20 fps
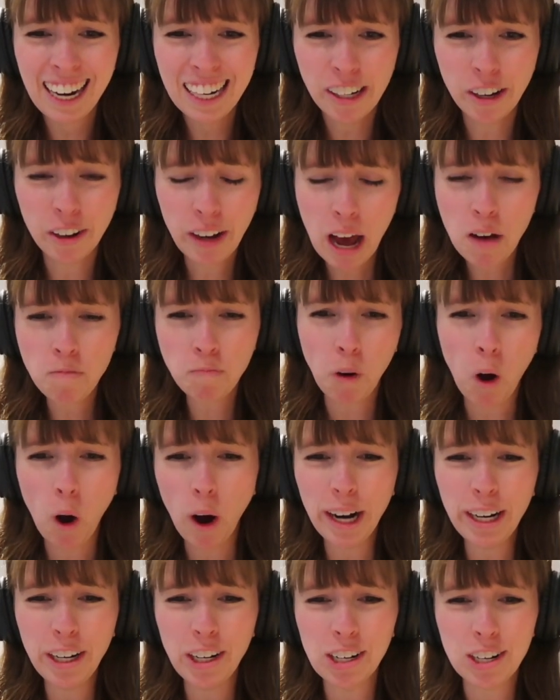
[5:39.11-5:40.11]
You get
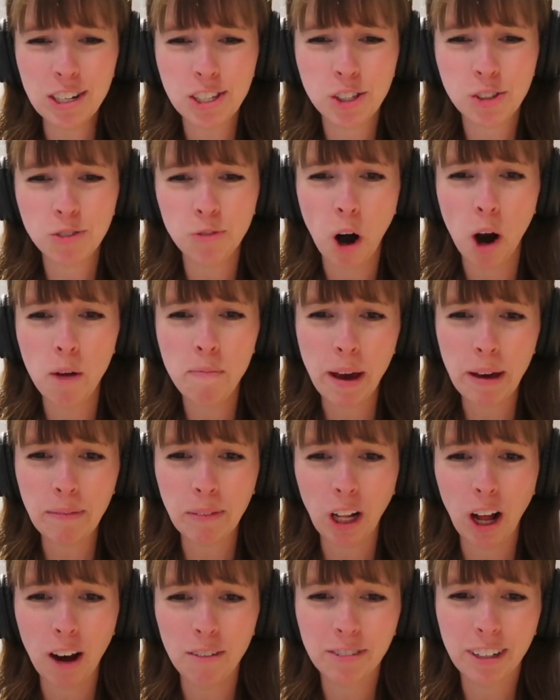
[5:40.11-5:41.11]
bored and you just throw
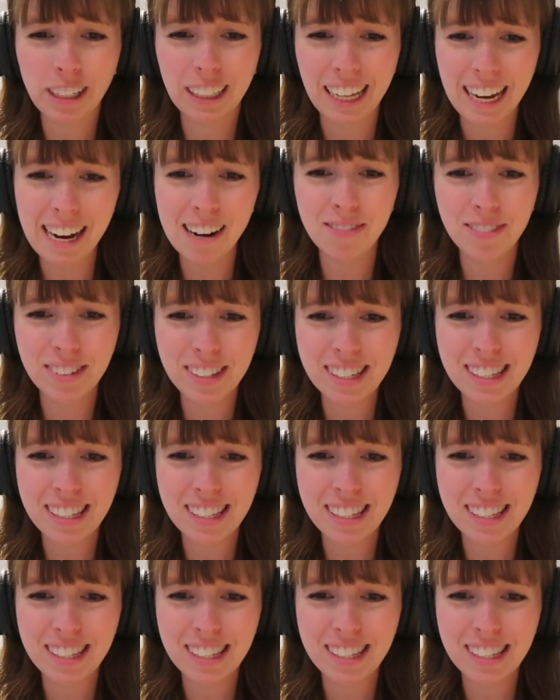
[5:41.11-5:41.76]
people off cliffs?